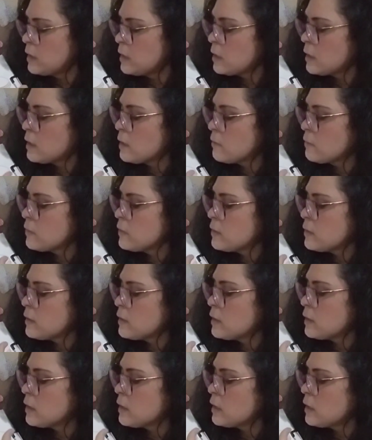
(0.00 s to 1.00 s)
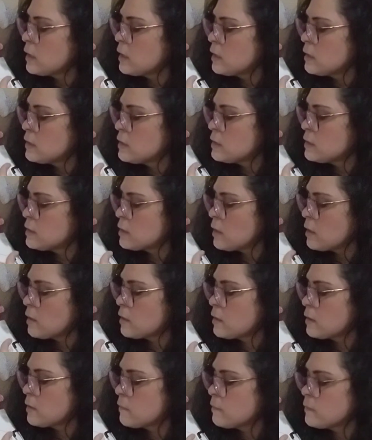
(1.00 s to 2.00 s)
Everything inside
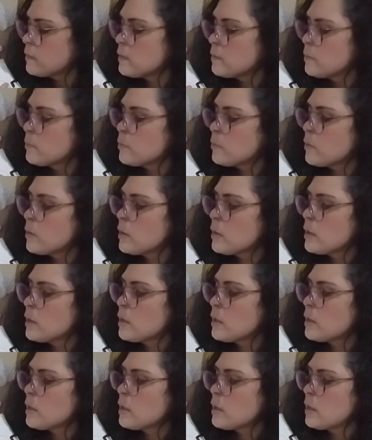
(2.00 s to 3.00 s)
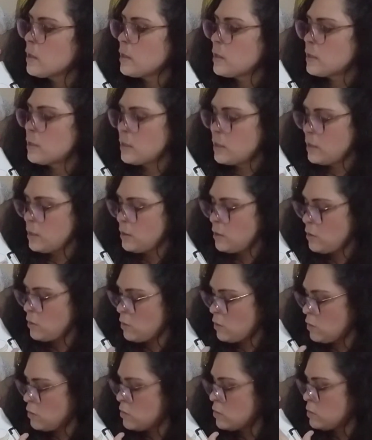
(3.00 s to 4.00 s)
of the bread,
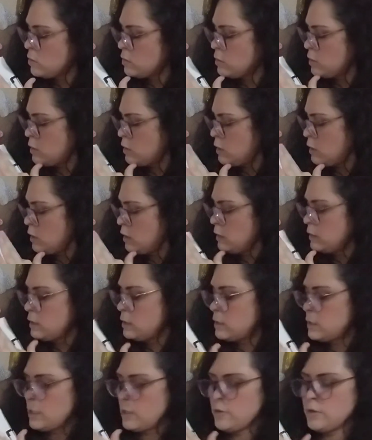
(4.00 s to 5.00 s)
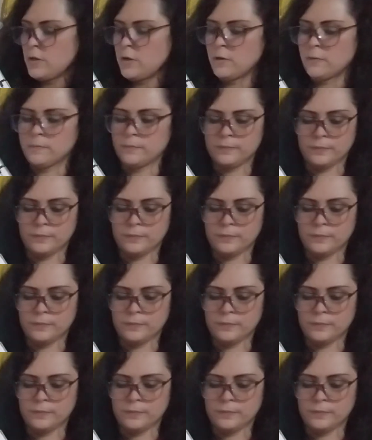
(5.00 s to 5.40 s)
all the lines. There you go.